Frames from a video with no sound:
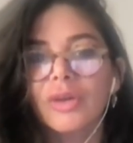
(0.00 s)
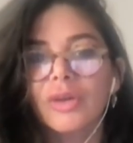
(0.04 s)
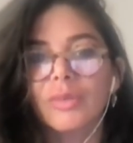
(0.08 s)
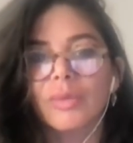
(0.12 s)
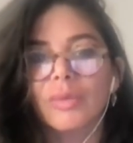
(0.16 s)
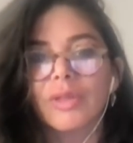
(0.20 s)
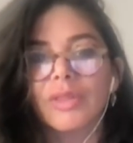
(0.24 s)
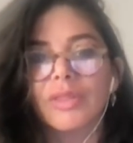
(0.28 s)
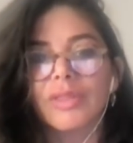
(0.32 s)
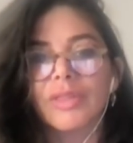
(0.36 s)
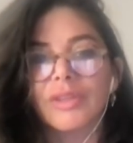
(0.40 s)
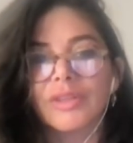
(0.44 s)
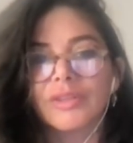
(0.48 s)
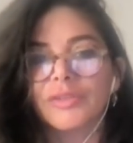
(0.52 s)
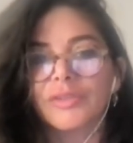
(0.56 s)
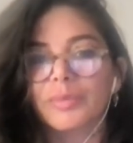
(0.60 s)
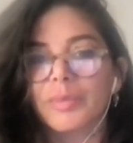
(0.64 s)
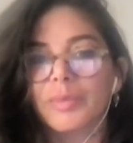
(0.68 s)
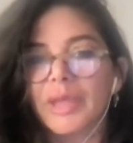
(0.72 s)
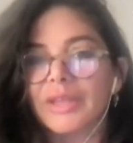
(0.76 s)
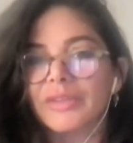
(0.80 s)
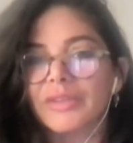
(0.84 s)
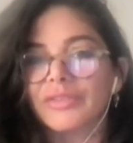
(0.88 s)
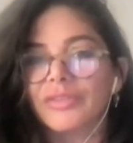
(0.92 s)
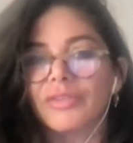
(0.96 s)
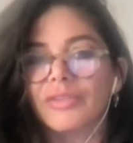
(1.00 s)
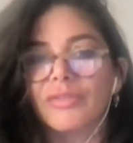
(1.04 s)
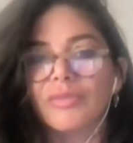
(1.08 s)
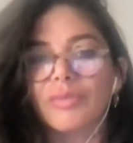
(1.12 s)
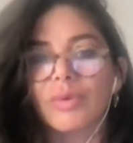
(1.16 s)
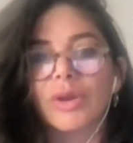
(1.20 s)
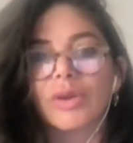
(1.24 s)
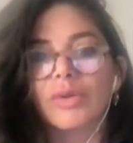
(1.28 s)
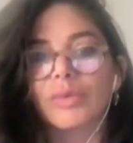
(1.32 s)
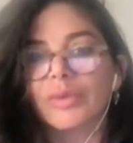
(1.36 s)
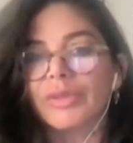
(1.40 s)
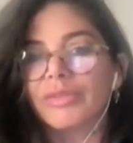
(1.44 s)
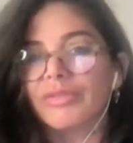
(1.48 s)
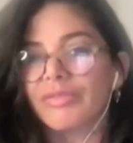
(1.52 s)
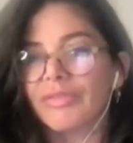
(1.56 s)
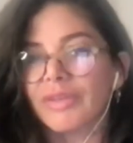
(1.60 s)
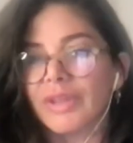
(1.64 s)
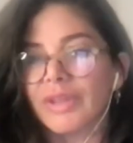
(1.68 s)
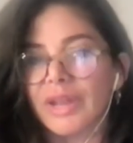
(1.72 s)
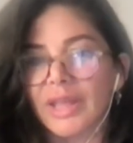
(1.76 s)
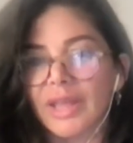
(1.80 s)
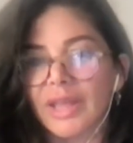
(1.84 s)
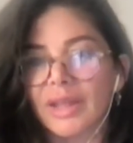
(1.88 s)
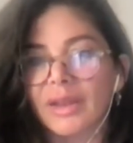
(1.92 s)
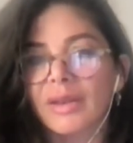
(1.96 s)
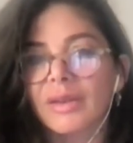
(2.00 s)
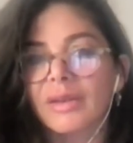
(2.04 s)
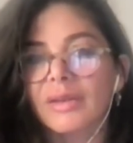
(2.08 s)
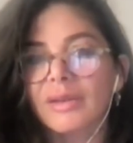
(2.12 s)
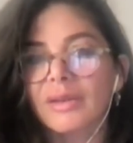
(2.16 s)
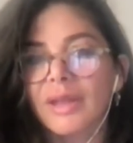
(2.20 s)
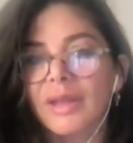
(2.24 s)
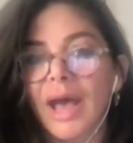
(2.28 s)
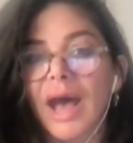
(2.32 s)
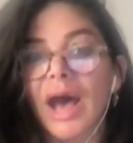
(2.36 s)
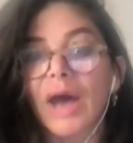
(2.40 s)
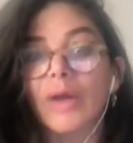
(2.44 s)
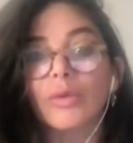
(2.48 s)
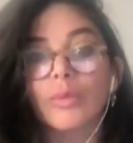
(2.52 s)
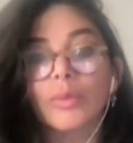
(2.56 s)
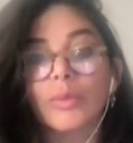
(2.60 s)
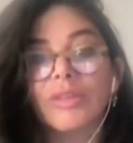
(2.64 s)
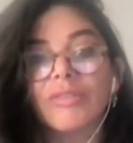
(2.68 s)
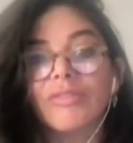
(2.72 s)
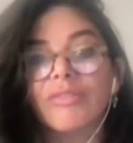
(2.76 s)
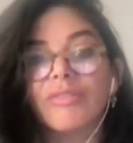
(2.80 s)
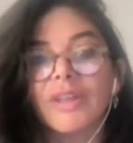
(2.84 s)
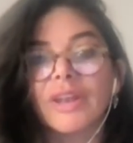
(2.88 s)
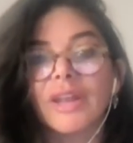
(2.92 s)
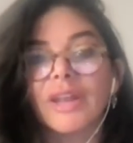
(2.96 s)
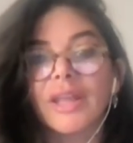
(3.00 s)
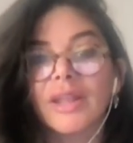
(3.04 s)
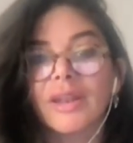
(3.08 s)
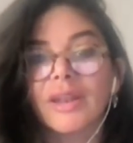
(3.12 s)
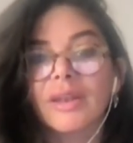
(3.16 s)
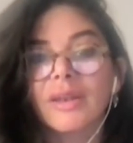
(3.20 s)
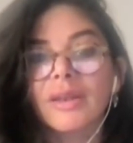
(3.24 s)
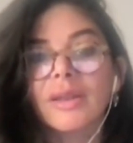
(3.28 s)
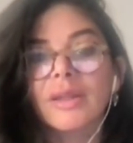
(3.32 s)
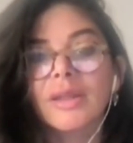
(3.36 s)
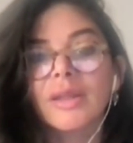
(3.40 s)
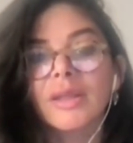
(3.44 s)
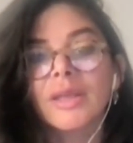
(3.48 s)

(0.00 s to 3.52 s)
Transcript: with this space of where do we fit in? How do we fit in?